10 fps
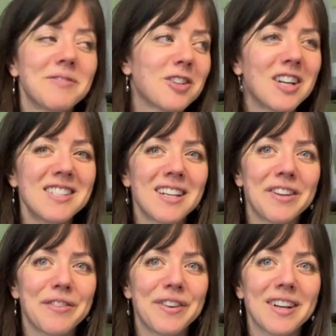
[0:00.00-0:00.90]
Great sound
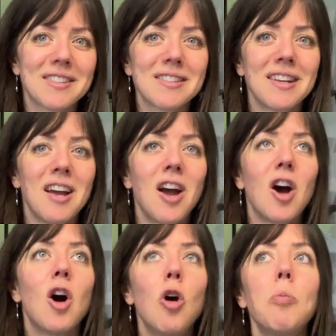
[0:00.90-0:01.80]
effects.
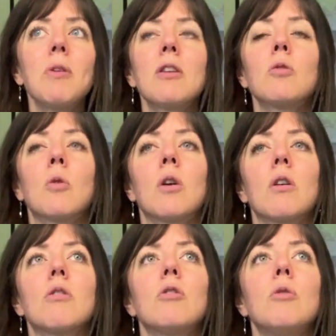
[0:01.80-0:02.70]
Open the
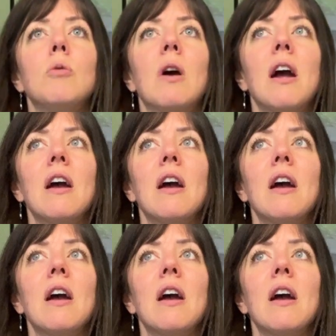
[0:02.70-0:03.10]
door to